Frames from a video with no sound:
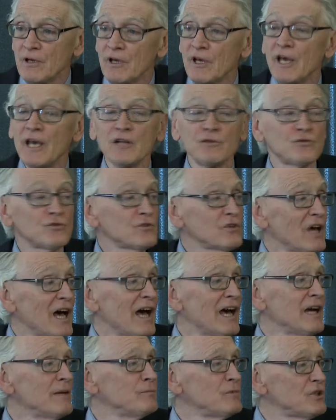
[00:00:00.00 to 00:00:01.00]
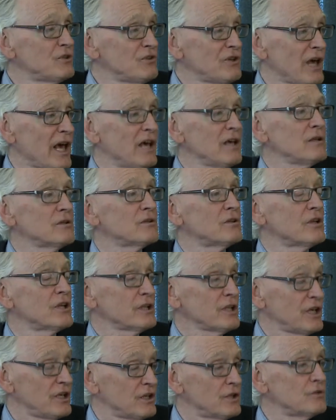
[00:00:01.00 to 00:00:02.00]
It's time to take the
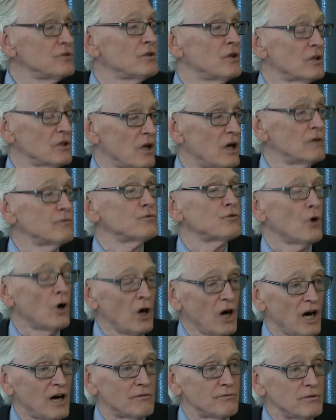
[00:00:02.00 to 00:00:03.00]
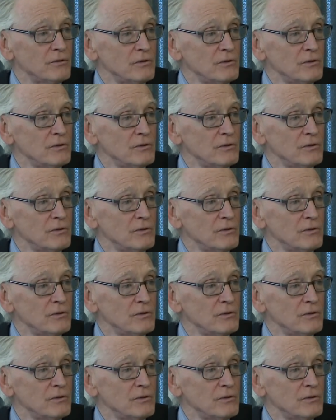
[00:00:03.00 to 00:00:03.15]
kid gloves off.